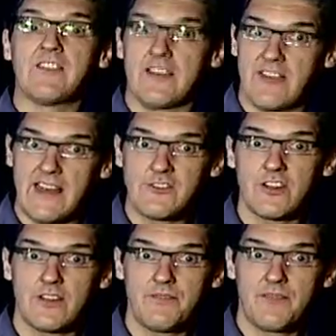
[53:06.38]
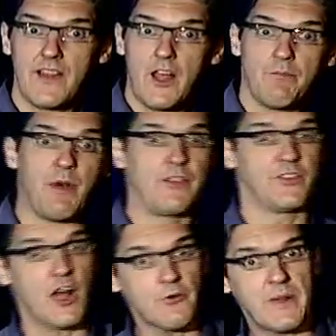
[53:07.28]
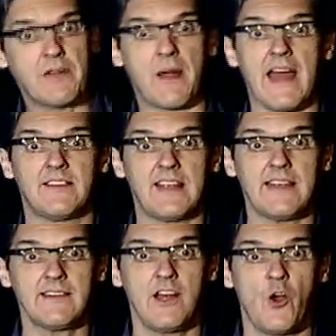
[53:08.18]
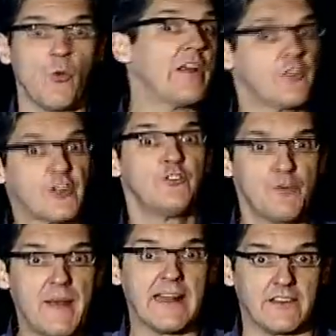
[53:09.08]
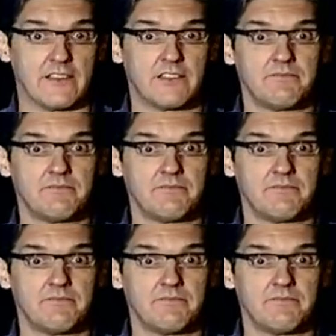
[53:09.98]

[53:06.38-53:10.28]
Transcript: it's essential but not rewriting when you can do better.